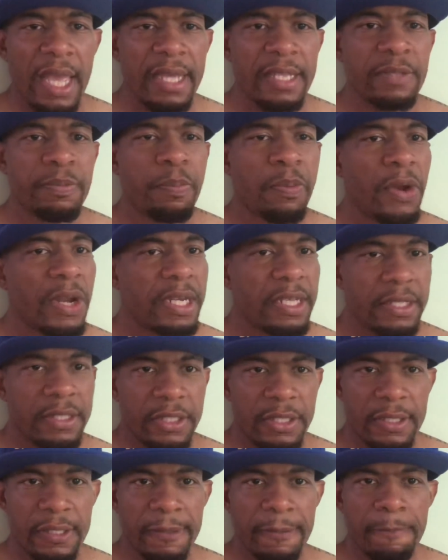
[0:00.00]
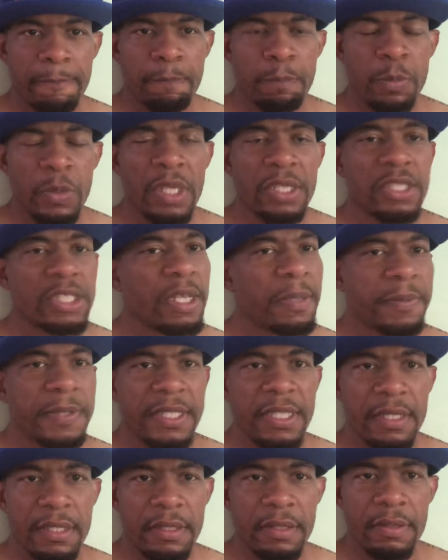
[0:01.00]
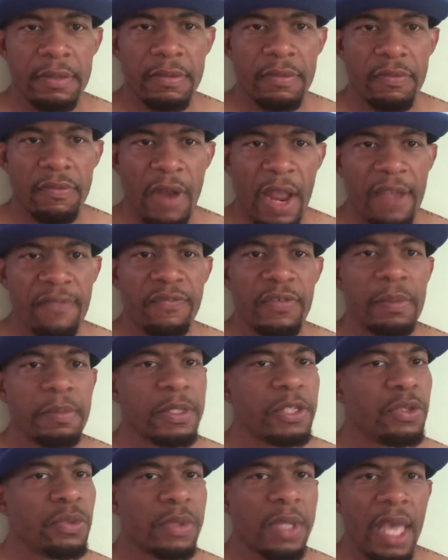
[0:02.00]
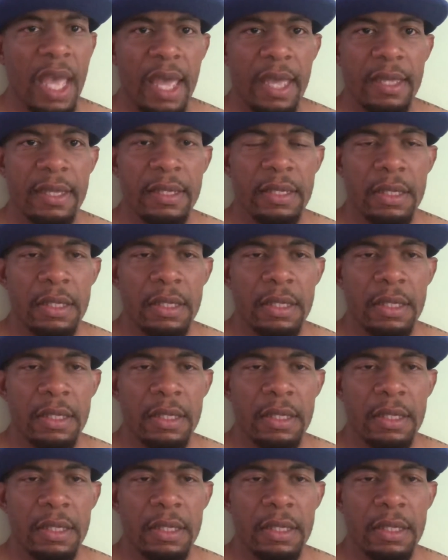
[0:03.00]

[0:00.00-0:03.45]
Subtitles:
He's British, a gypsy, right? From the UK,